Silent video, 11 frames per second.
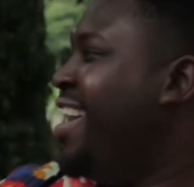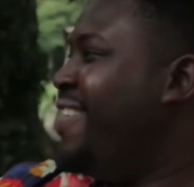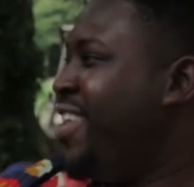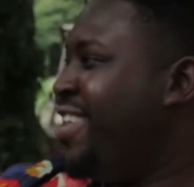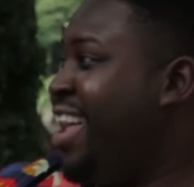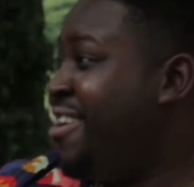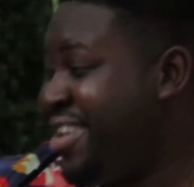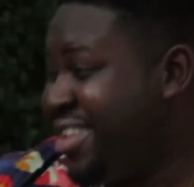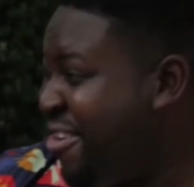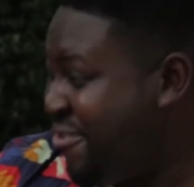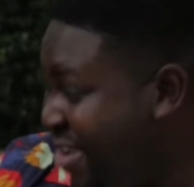Is
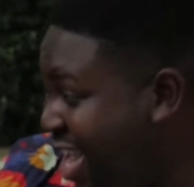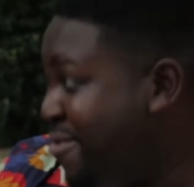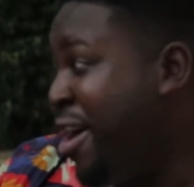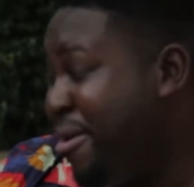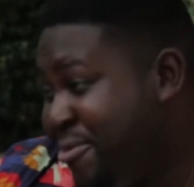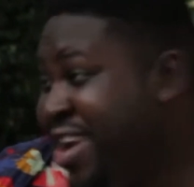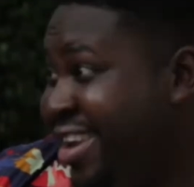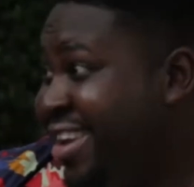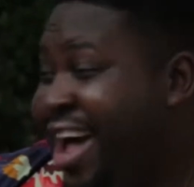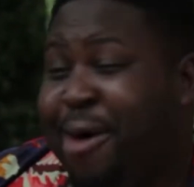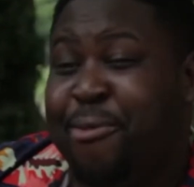that really what I'm
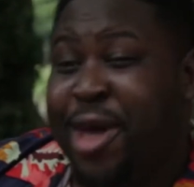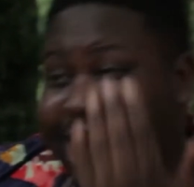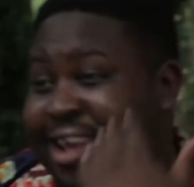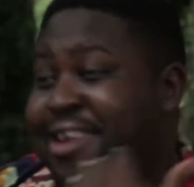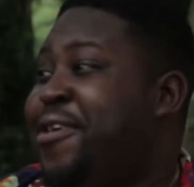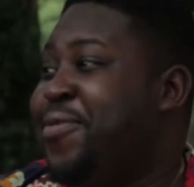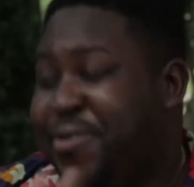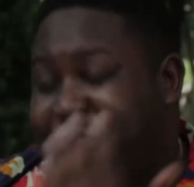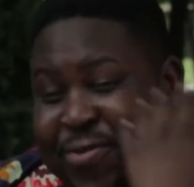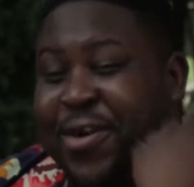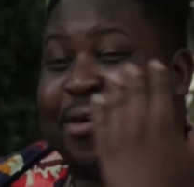reading? Like, I'm waking up to
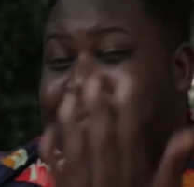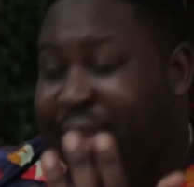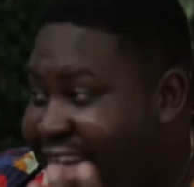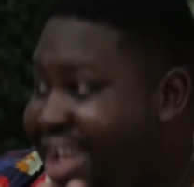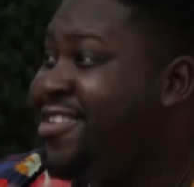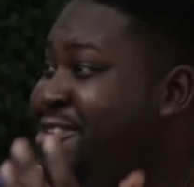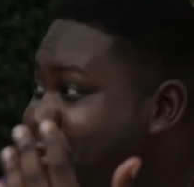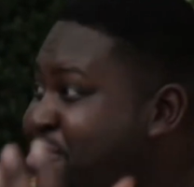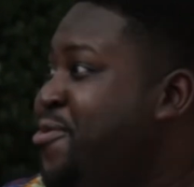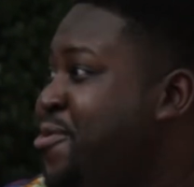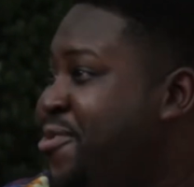front page
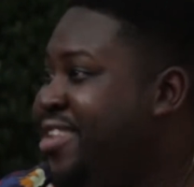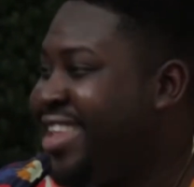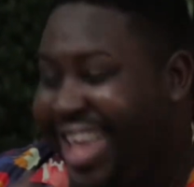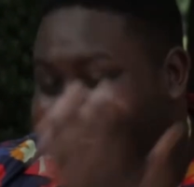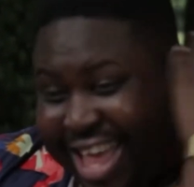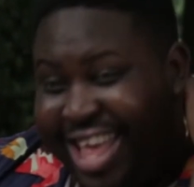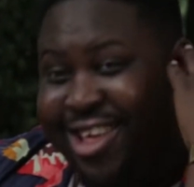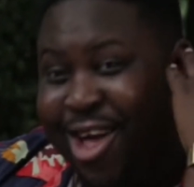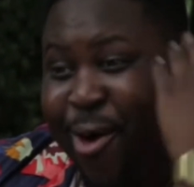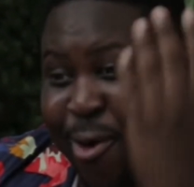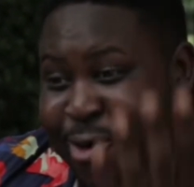news.
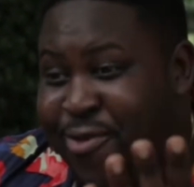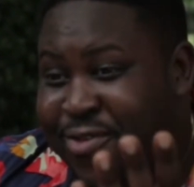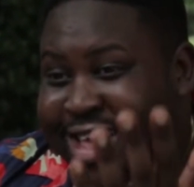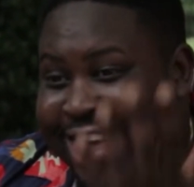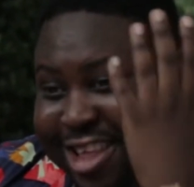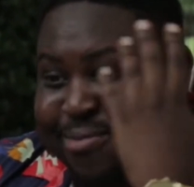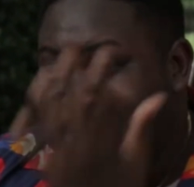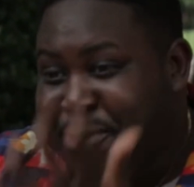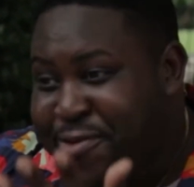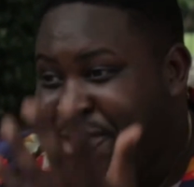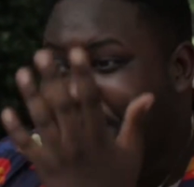Ovies is
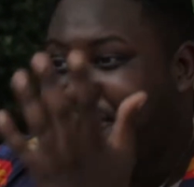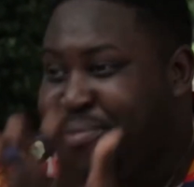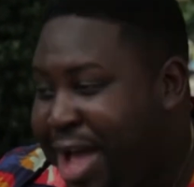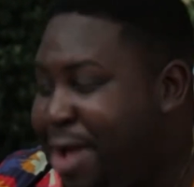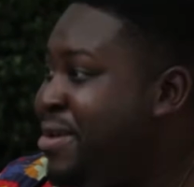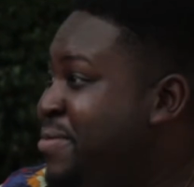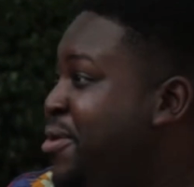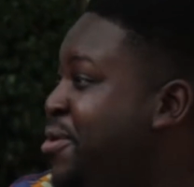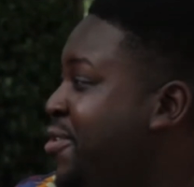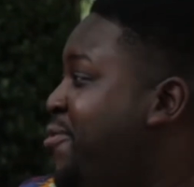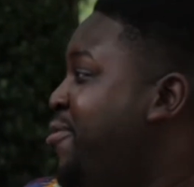proving black people are
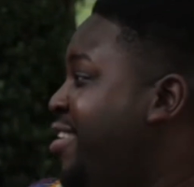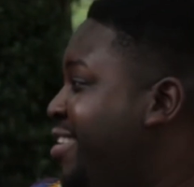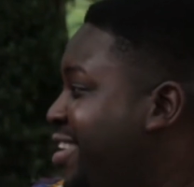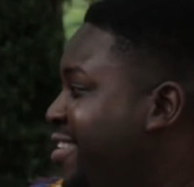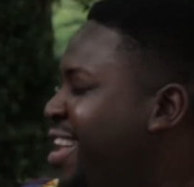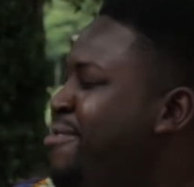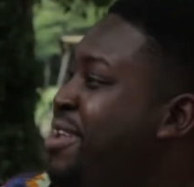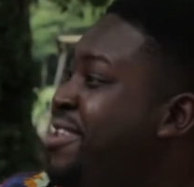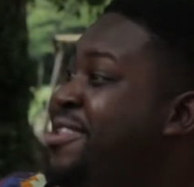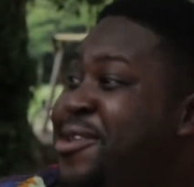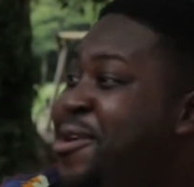not all the same. That
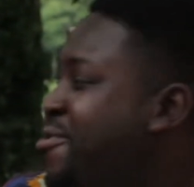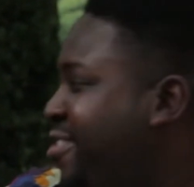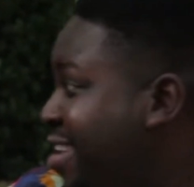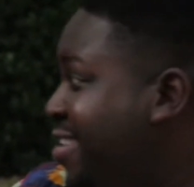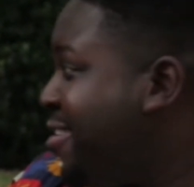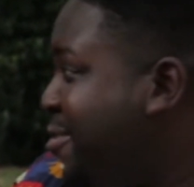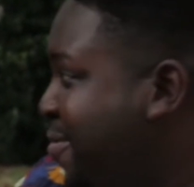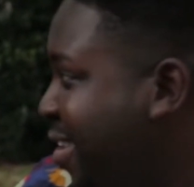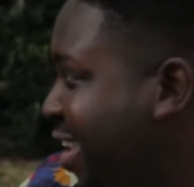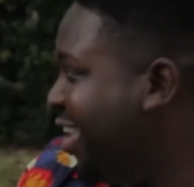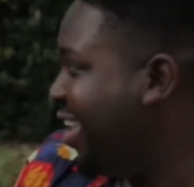makes no sense to me.